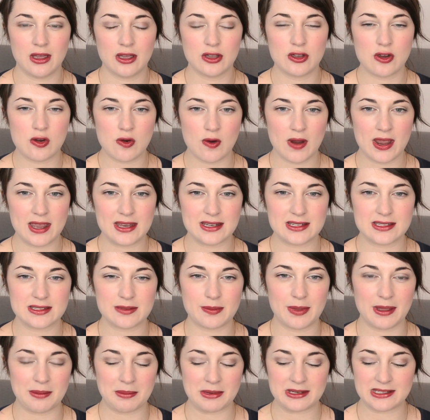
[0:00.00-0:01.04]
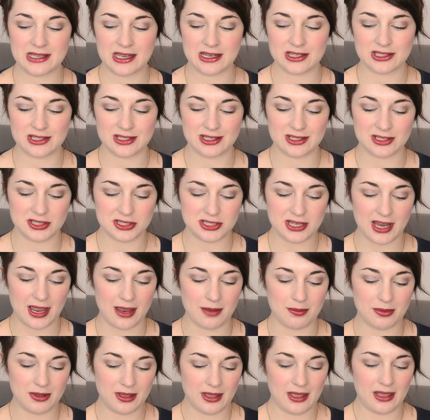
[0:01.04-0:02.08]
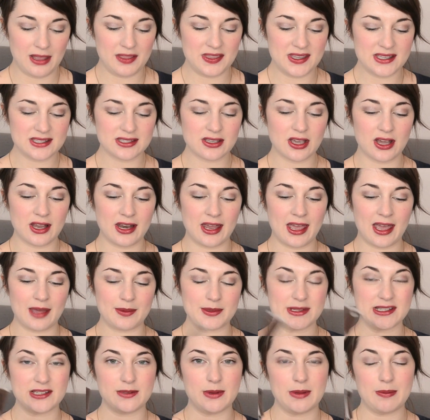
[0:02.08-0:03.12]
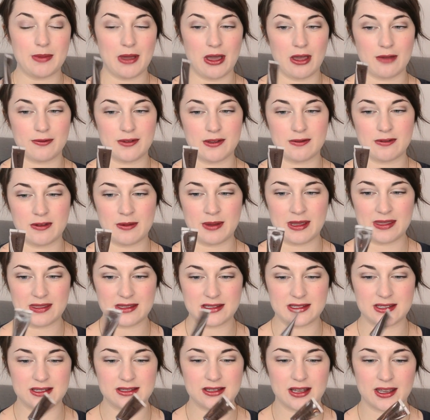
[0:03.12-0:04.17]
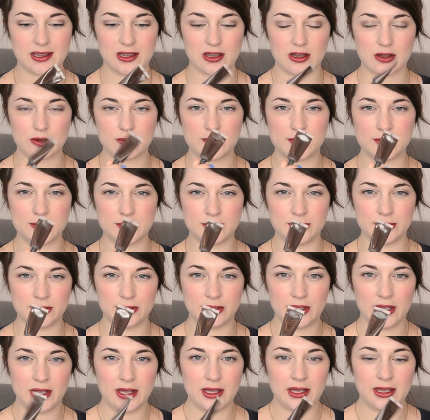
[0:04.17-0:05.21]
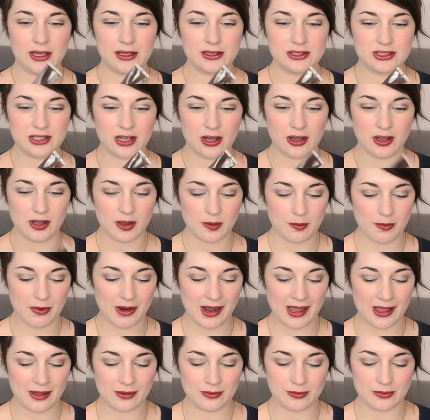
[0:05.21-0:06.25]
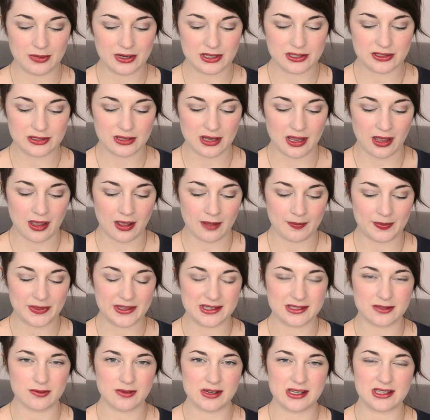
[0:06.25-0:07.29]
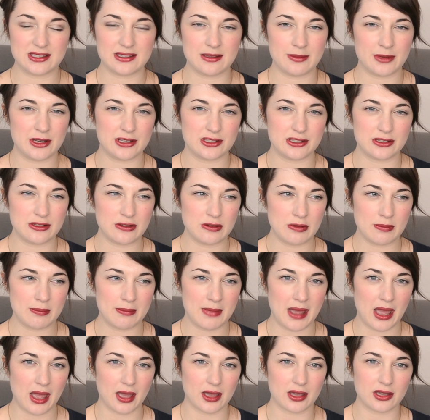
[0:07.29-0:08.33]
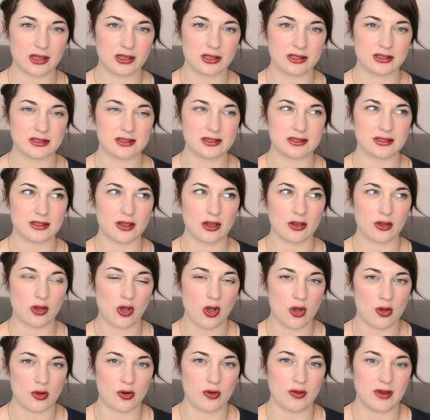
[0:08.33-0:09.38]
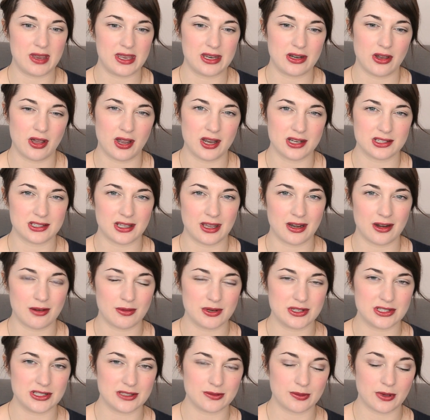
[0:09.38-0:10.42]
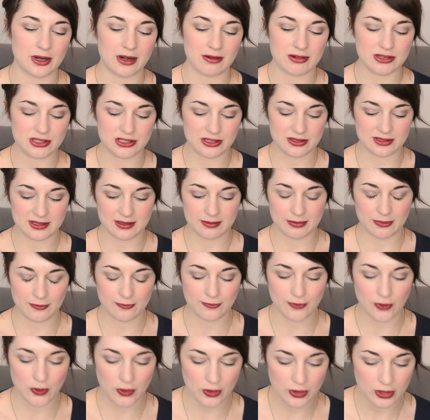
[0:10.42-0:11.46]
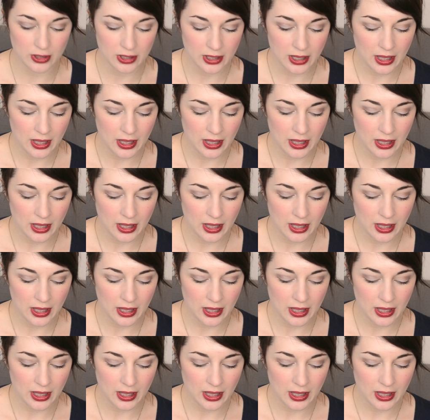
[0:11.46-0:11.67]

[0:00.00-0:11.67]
great pigmentation and shape. This colour happens to be perfect for me. This is like a cool dark brown, which is really similar to MAC's Concrete eyeshadow, which is what I was using before.